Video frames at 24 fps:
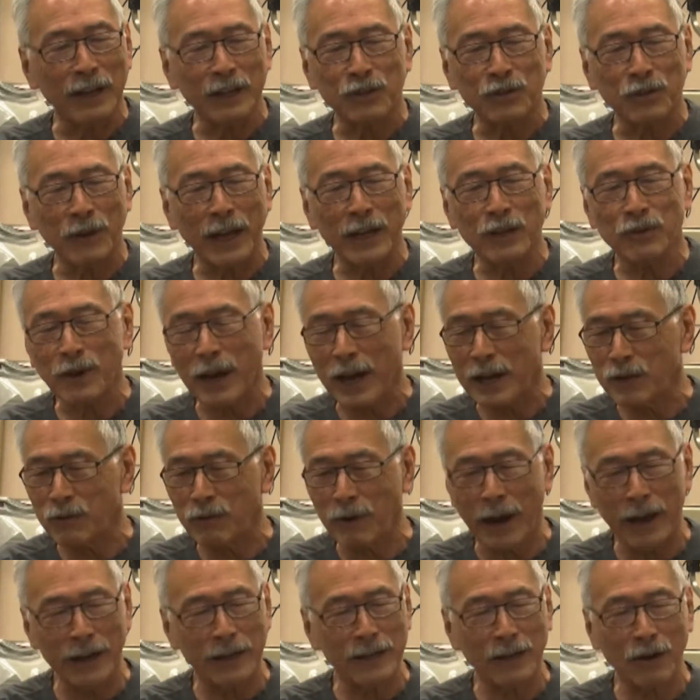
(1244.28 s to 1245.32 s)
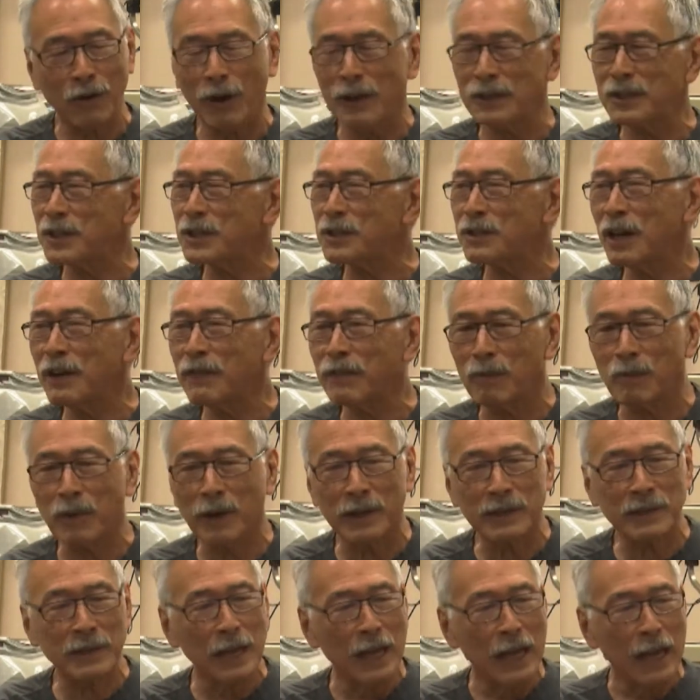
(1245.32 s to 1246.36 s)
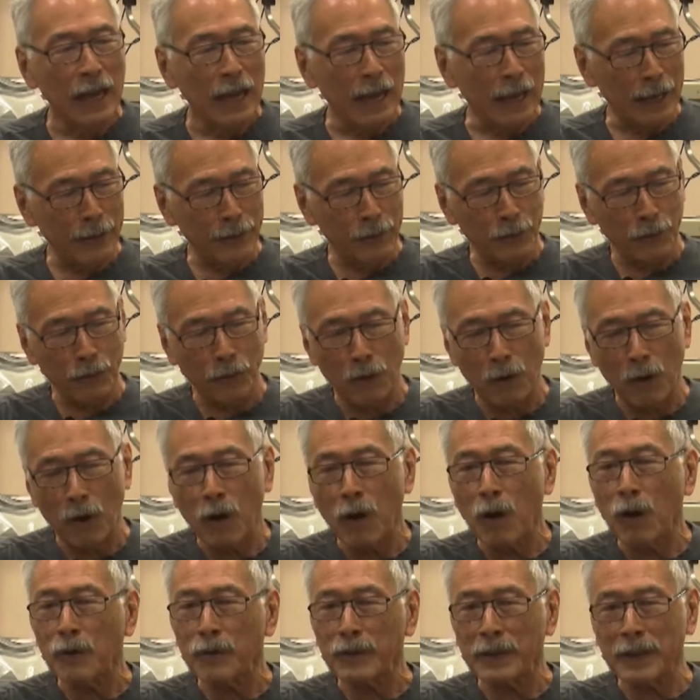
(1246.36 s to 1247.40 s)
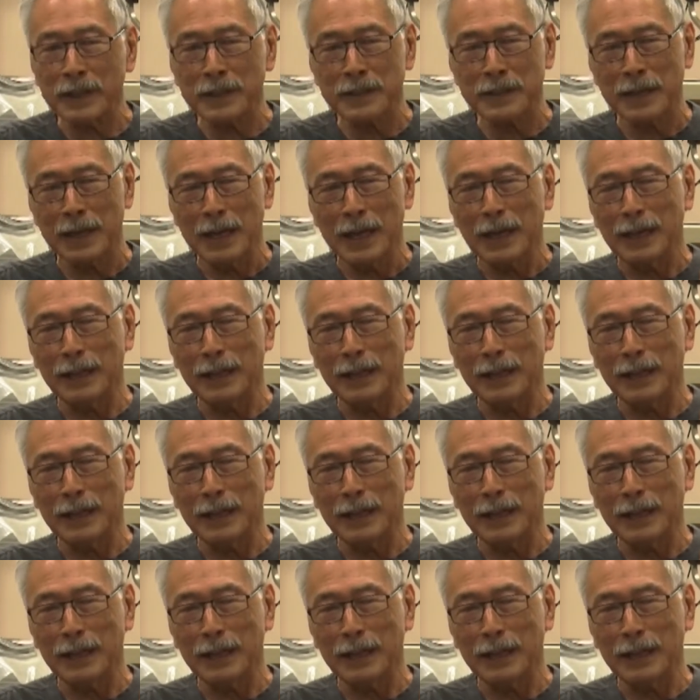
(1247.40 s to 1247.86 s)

train tracks right across the street from us, and there are all these,